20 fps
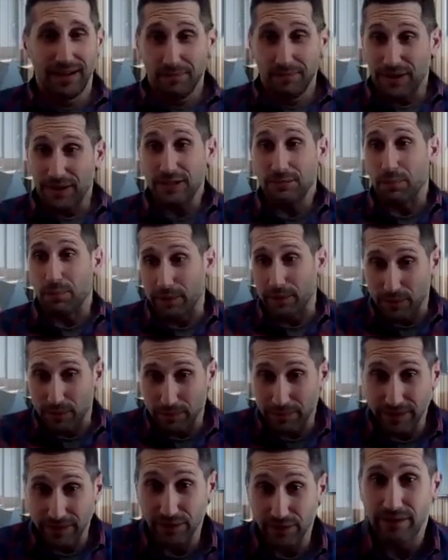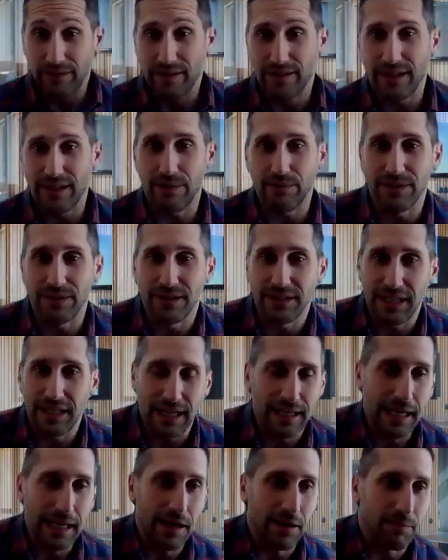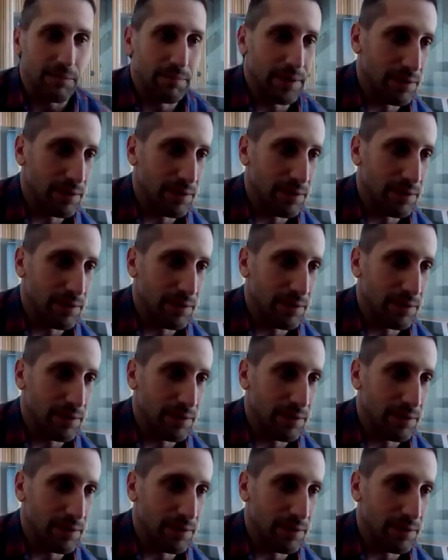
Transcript: Price point would be the only thing that would stand out.